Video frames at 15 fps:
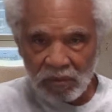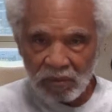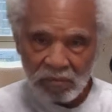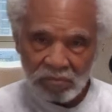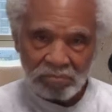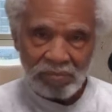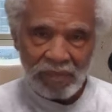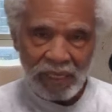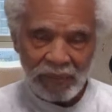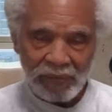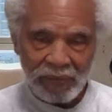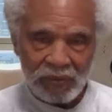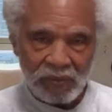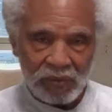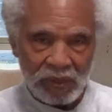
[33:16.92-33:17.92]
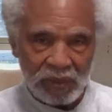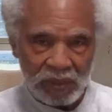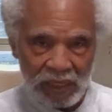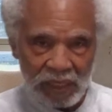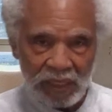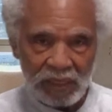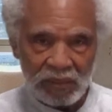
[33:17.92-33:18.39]
marriage and
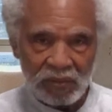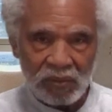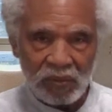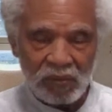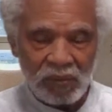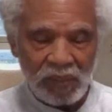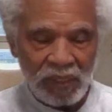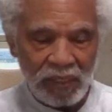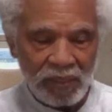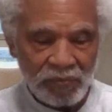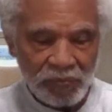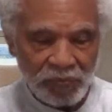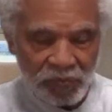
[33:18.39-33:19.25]
say that it's all right.